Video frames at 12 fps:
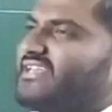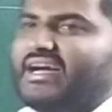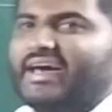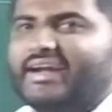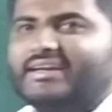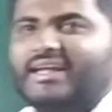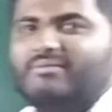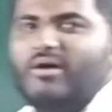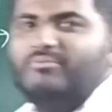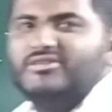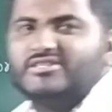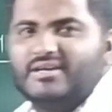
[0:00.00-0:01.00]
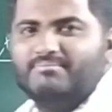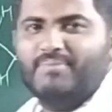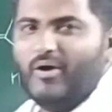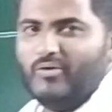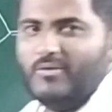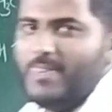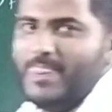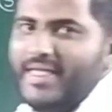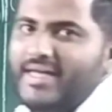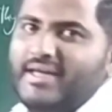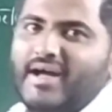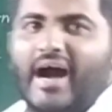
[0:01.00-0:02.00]
is the correct name of this compound.
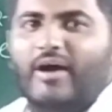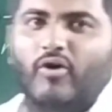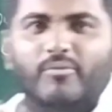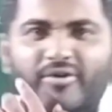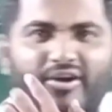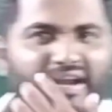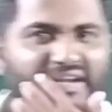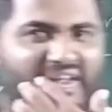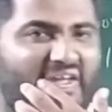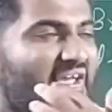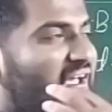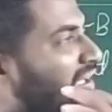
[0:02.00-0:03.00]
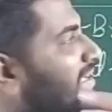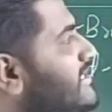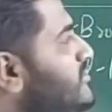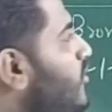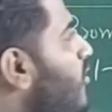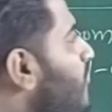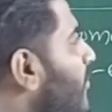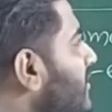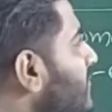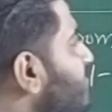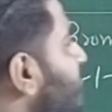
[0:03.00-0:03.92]
I hope you are getting. So go for the